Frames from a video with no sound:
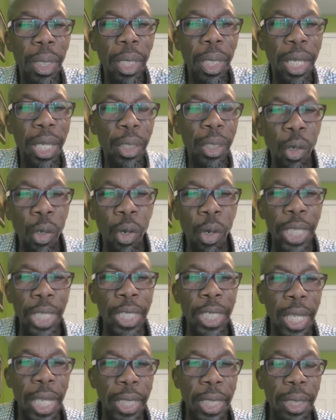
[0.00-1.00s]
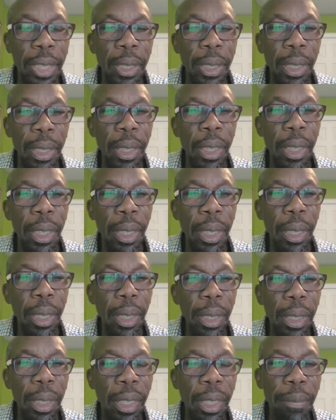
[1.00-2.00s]
And knowing that
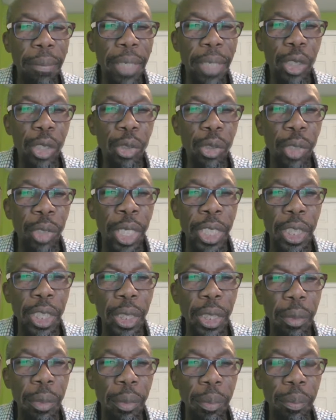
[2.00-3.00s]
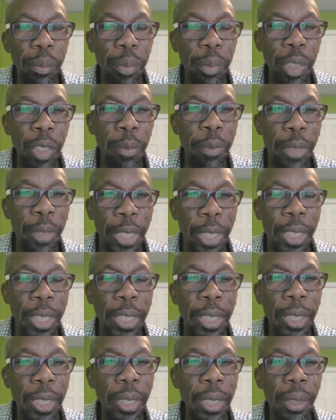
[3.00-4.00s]
the mixed race
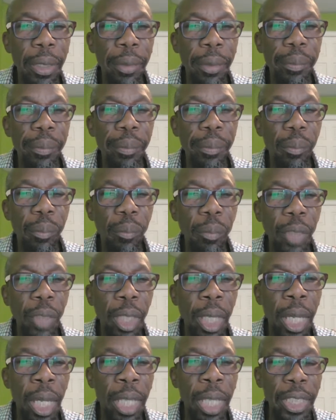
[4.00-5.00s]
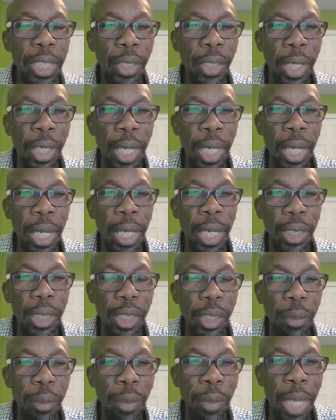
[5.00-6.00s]
people and the other
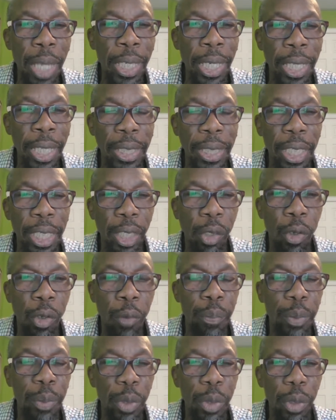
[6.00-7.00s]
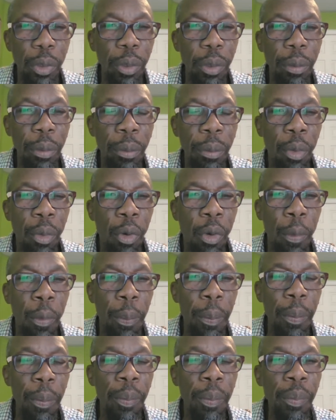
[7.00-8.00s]
small ethnic groups more
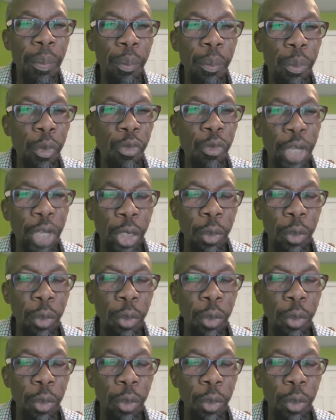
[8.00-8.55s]
prefer